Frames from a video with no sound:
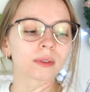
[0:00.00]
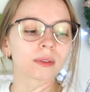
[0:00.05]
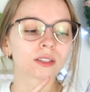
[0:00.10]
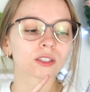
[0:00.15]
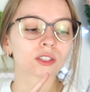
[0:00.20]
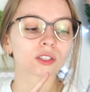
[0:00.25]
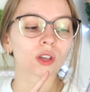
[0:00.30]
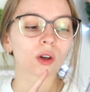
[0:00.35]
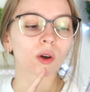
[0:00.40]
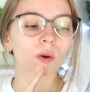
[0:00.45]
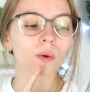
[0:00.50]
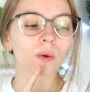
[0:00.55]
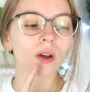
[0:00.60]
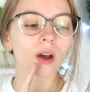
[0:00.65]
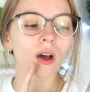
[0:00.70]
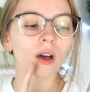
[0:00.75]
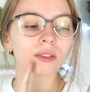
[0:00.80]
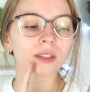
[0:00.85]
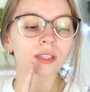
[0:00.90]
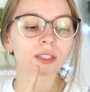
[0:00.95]
So
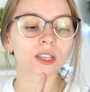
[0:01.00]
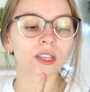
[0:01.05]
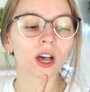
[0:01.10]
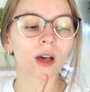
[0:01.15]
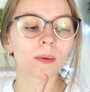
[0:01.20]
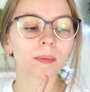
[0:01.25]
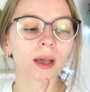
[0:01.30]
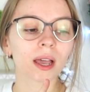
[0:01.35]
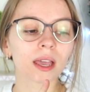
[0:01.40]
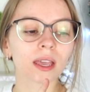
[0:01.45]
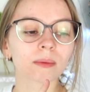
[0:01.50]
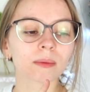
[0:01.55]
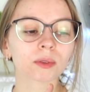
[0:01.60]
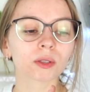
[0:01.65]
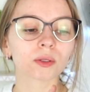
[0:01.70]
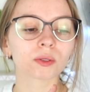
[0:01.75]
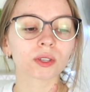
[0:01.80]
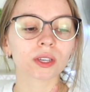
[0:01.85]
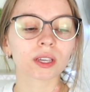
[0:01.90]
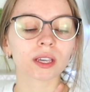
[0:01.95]
on the top, I am
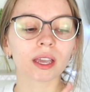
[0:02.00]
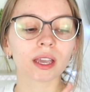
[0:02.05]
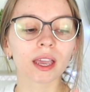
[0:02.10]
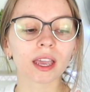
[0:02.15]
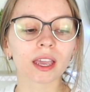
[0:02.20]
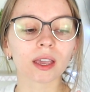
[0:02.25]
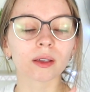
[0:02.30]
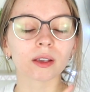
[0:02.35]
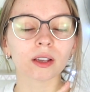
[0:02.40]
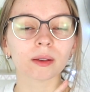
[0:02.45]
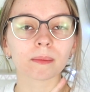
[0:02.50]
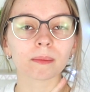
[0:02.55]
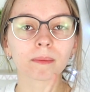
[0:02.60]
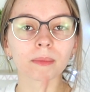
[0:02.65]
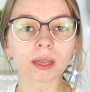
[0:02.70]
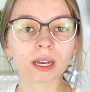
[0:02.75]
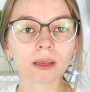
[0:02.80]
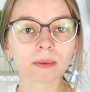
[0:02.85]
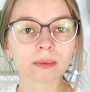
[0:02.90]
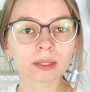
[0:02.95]
using a
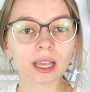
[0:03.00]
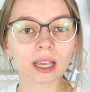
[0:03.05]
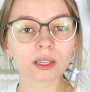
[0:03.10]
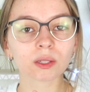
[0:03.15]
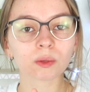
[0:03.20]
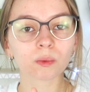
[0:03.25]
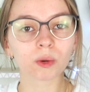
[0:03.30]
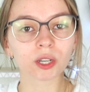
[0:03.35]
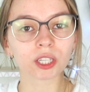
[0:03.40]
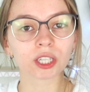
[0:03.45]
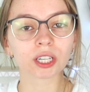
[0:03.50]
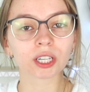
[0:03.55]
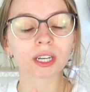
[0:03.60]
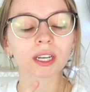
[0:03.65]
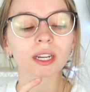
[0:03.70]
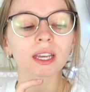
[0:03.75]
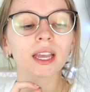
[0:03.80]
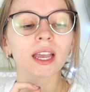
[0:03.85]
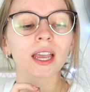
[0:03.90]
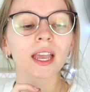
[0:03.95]
medium-sized
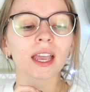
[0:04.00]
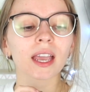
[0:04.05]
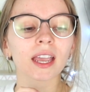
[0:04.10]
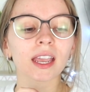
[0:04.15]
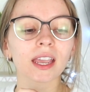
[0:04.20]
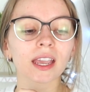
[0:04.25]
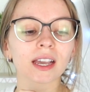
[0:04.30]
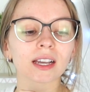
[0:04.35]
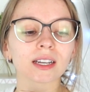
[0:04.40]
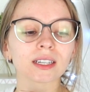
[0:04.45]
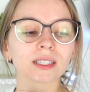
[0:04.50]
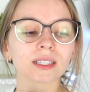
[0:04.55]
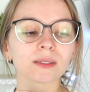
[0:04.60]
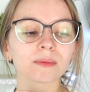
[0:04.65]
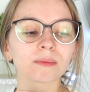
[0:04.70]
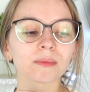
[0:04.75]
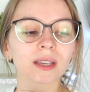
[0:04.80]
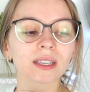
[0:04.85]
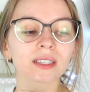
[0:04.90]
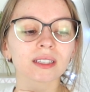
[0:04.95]
widget,
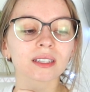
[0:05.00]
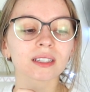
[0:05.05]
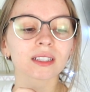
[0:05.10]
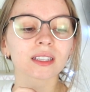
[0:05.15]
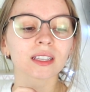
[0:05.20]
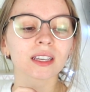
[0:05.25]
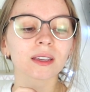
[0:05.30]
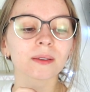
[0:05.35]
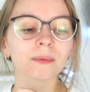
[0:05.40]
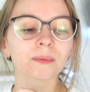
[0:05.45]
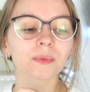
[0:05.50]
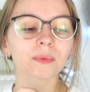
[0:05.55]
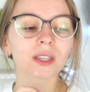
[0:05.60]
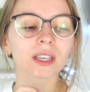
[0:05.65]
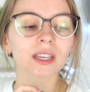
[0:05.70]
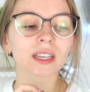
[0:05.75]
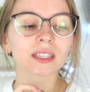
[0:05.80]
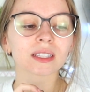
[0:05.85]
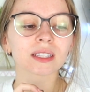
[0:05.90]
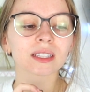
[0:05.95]
and basically
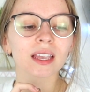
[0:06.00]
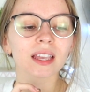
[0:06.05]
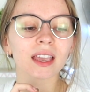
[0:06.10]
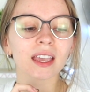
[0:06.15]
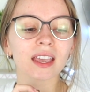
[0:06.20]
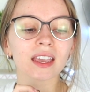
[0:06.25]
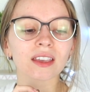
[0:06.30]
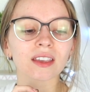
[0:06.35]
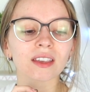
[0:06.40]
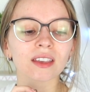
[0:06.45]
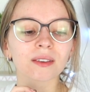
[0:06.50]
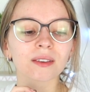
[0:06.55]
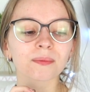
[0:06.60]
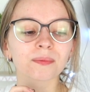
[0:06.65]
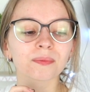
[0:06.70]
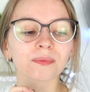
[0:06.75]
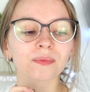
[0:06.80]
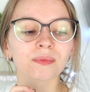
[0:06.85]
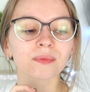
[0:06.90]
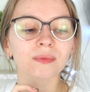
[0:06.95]
it's a
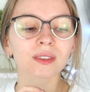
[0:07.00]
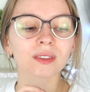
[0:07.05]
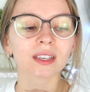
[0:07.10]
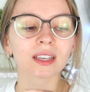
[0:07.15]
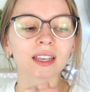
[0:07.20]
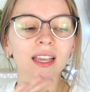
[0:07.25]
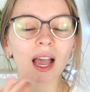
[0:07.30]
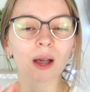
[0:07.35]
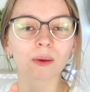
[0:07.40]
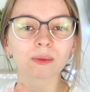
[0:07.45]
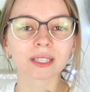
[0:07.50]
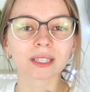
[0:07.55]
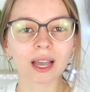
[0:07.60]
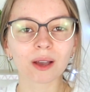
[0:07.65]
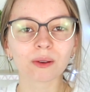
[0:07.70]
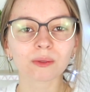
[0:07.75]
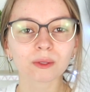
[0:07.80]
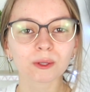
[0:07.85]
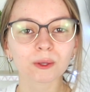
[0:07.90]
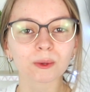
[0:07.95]

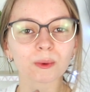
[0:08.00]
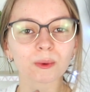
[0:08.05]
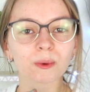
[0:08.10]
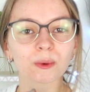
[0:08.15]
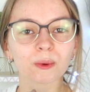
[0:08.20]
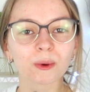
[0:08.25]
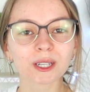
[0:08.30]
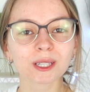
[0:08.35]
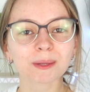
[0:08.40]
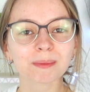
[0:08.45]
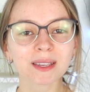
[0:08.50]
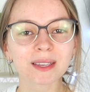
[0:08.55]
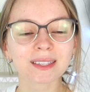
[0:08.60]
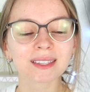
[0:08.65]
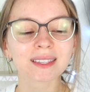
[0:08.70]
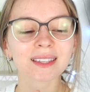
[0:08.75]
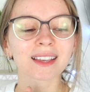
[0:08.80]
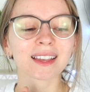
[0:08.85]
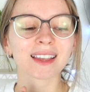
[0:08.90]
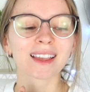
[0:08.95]
countdown to
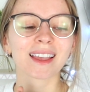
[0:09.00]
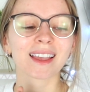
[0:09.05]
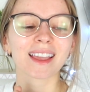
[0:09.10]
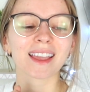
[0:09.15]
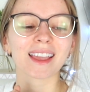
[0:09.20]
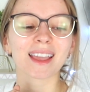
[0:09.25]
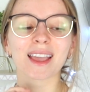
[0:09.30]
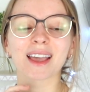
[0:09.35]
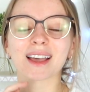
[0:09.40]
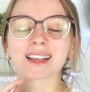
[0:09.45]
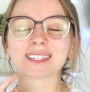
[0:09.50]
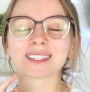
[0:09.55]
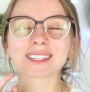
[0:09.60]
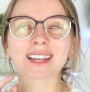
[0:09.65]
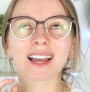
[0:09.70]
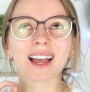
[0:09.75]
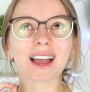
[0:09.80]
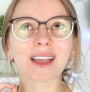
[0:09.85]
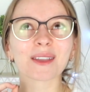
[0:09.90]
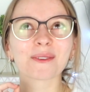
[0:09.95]
Christmas, and
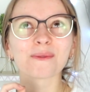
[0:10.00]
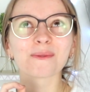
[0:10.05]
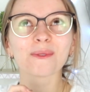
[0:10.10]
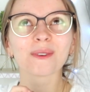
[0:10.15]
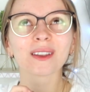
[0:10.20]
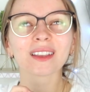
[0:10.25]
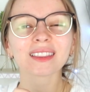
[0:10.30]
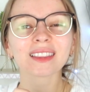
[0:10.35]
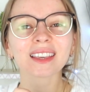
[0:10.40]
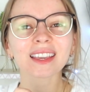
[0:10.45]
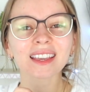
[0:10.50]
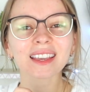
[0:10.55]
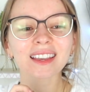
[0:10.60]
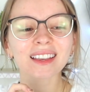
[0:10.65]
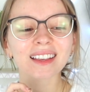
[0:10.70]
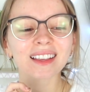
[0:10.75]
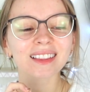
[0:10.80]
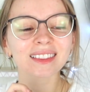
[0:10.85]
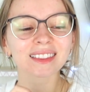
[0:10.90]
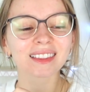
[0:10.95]
I really
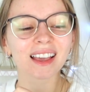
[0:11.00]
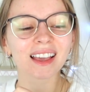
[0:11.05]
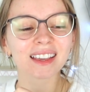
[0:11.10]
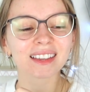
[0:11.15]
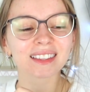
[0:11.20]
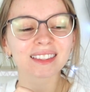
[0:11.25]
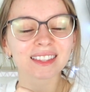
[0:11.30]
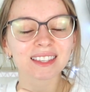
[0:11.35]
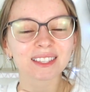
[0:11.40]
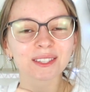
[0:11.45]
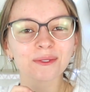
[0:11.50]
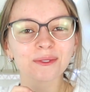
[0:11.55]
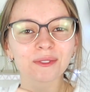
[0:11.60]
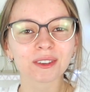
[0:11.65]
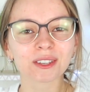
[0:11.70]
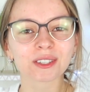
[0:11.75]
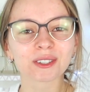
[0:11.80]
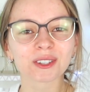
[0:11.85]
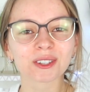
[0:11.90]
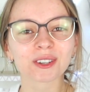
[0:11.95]
like this
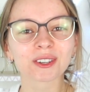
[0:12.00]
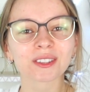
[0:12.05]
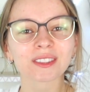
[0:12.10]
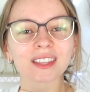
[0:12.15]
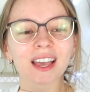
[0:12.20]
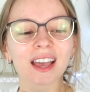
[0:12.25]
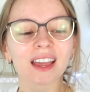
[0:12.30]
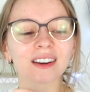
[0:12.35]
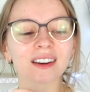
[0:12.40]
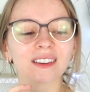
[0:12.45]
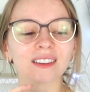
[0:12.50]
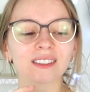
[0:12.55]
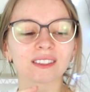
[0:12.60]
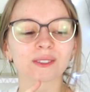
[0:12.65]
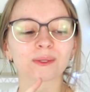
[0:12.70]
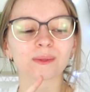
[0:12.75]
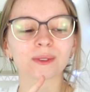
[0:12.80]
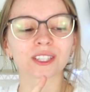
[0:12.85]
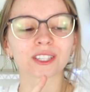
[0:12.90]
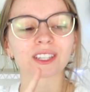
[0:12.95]
feature that color
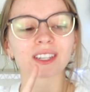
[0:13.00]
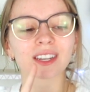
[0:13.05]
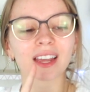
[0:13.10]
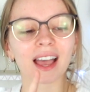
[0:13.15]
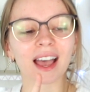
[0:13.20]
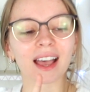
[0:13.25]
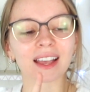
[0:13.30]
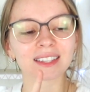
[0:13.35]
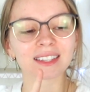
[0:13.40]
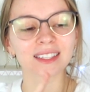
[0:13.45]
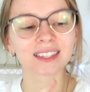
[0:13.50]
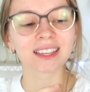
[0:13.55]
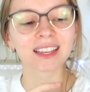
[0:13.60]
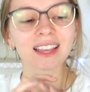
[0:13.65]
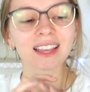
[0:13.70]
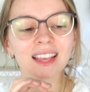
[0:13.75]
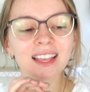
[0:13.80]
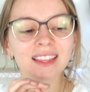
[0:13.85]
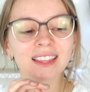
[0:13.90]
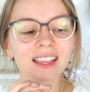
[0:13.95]
widget has.
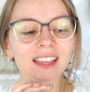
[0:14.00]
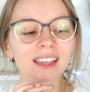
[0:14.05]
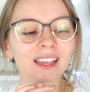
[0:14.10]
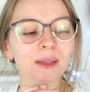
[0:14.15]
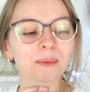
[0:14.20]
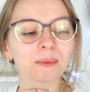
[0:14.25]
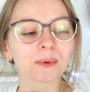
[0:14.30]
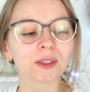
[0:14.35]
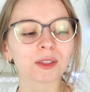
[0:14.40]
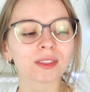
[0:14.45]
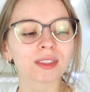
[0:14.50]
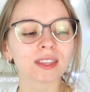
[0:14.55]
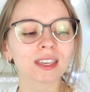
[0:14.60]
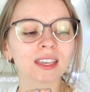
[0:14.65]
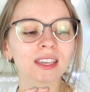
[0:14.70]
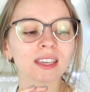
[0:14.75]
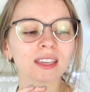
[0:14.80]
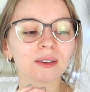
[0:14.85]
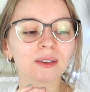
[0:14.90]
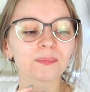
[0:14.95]
Like, I put
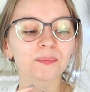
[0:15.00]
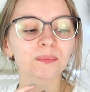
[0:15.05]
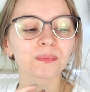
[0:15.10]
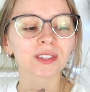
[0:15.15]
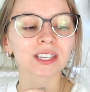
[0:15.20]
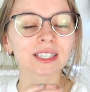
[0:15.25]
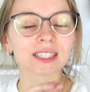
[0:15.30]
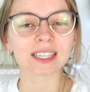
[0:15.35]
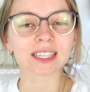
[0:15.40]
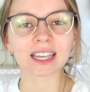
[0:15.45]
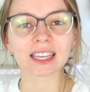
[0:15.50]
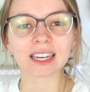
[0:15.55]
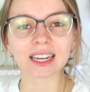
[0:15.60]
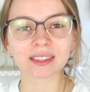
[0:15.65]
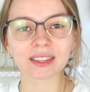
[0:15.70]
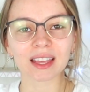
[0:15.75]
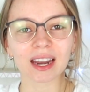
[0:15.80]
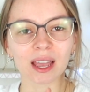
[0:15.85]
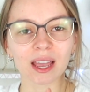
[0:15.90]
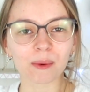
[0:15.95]
the
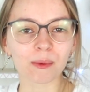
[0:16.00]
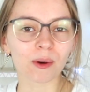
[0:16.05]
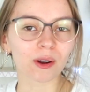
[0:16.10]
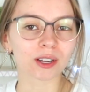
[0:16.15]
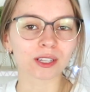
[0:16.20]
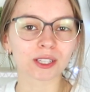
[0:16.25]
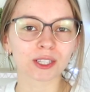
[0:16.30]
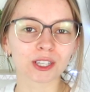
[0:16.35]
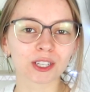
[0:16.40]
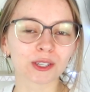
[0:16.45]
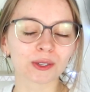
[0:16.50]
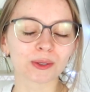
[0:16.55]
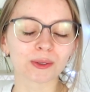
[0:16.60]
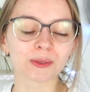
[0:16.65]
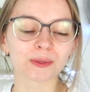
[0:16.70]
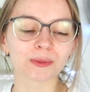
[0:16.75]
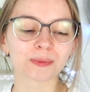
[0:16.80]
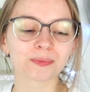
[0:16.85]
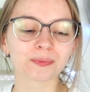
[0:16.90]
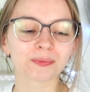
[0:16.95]
date that I wanted
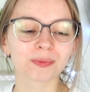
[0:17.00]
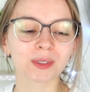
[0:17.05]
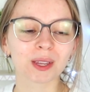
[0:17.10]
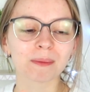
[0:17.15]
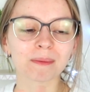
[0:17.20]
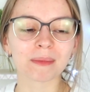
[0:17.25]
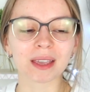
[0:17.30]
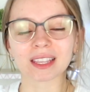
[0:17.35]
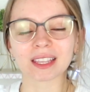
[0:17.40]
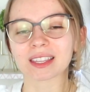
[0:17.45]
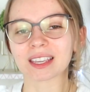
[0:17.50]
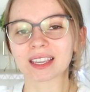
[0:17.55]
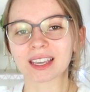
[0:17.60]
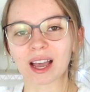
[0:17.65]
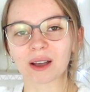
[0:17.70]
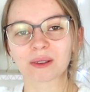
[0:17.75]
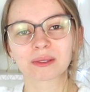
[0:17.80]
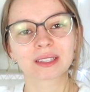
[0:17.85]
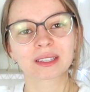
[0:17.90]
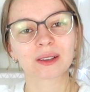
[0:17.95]
to make the
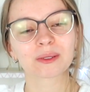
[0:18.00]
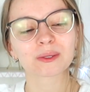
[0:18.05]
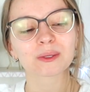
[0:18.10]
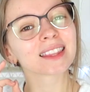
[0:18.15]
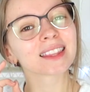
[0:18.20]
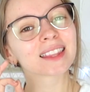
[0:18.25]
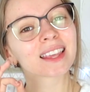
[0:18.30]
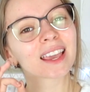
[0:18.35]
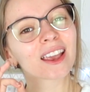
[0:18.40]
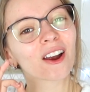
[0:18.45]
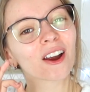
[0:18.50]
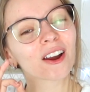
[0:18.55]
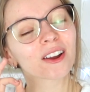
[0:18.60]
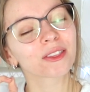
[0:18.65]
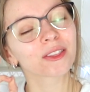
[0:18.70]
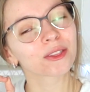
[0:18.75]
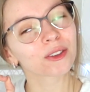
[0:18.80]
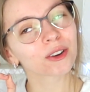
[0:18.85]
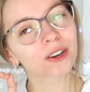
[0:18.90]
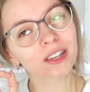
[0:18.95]
countdowns. There are
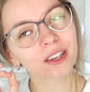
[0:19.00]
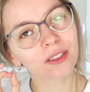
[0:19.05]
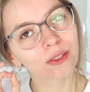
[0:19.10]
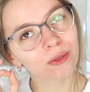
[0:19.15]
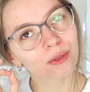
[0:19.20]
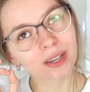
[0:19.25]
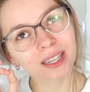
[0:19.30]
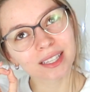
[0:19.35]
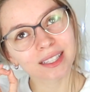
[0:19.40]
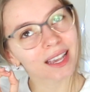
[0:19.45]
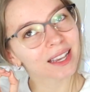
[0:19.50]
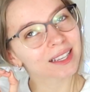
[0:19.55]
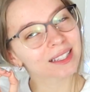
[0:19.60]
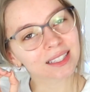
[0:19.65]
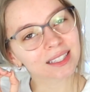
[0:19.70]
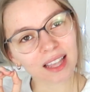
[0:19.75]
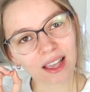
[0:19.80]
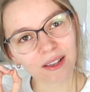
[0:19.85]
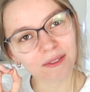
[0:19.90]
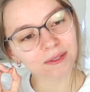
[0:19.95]
33
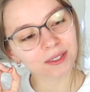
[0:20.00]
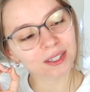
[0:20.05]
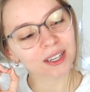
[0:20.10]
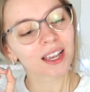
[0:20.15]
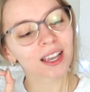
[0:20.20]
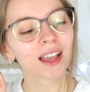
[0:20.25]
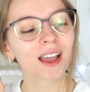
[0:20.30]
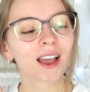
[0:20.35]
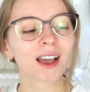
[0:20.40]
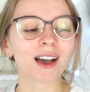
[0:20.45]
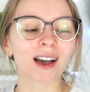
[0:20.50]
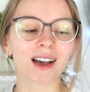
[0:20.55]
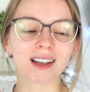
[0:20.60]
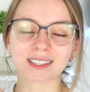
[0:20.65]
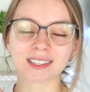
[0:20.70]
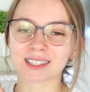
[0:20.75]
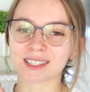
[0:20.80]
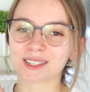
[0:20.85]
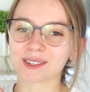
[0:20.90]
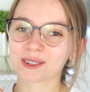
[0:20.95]
days left
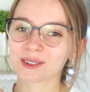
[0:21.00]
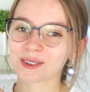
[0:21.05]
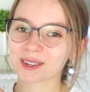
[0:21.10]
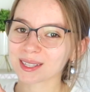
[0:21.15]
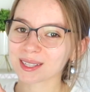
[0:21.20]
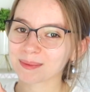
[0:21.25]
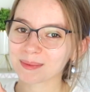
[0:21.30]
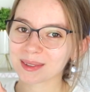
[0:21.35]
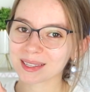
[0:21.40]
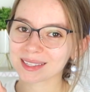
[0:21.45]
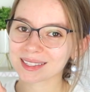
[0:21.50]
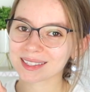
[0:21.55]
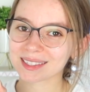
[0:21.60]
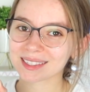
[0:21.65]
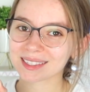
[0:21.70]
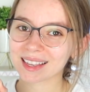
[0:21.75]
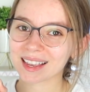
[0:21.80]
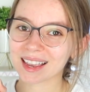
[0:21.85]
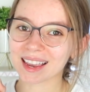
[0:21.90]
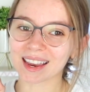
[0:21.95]
until Christmas,
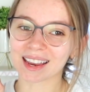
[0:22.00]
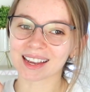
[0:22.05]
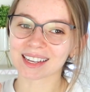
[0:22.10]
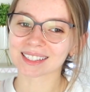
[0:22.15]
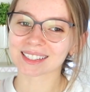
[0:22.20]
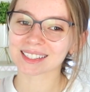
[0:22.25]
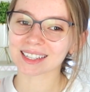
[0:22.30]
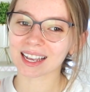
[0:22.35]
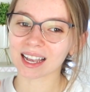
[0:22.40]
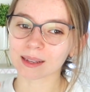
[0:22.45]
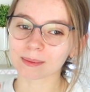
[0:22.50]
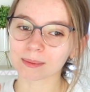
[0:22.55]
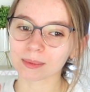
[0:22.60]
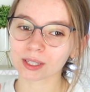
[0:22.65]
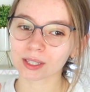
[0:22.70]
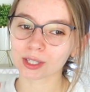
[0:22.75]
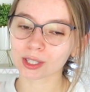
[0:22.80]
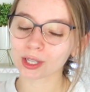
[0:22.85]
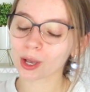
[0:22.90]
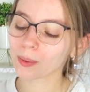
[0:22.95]
and I'm
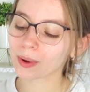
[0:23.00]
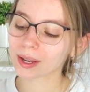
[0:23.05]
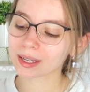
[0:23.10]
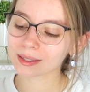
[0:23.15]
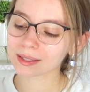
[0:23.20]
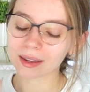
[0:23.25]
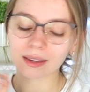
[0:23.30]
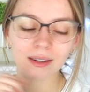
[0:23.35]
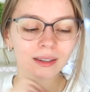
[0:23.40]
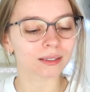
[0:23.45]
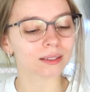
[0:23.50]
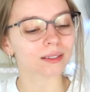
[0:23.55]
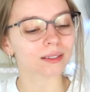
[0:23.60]
so excited.